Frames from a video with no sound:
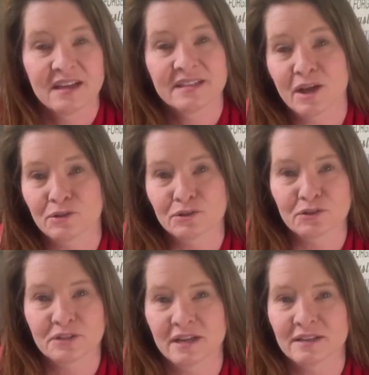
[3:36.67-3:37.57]
Sellers
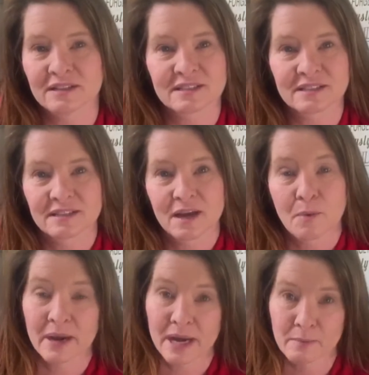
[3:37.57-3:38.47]
will tell us,
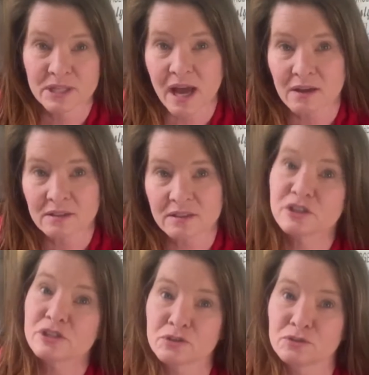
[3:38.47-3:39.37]
my neighbor's house
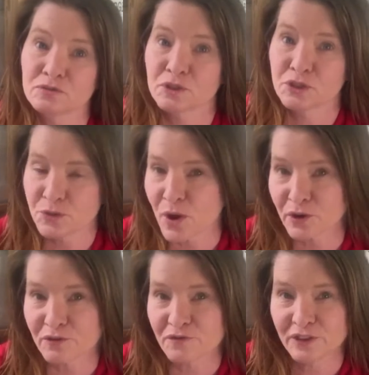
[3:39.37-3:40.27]
just sold for
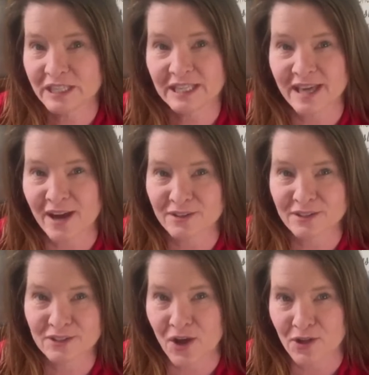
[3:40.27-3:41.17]

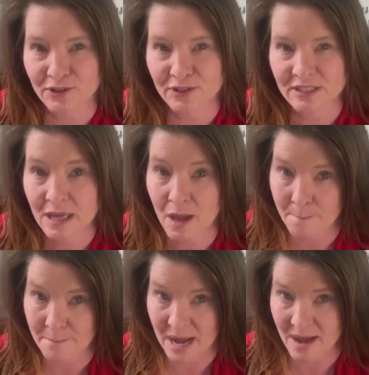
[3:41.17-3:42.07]
$250,000.
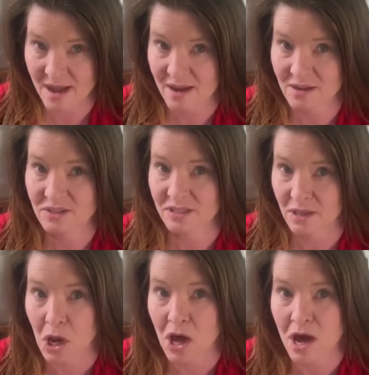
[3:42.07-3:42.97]
My house is a
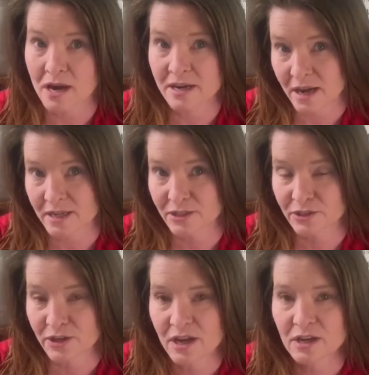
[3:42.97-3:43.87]
lot
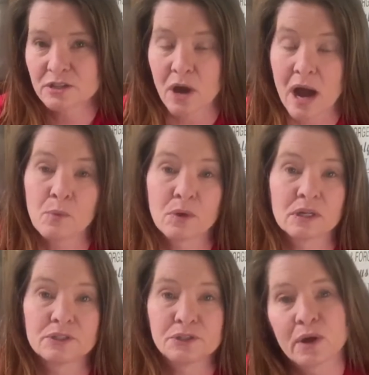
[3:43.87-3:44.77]
nicer, so I
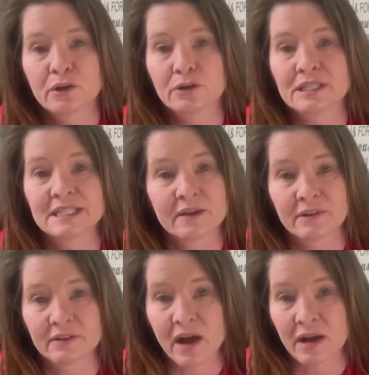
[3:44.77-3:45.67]
want
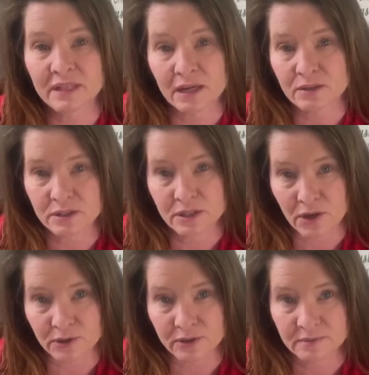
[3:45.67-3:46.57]

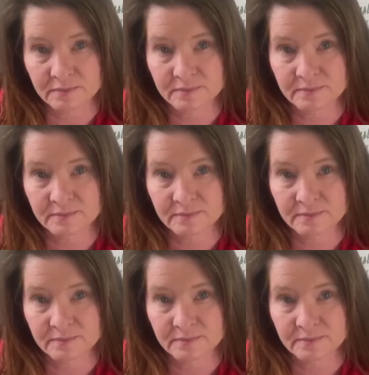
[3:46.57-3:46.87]
$275,000.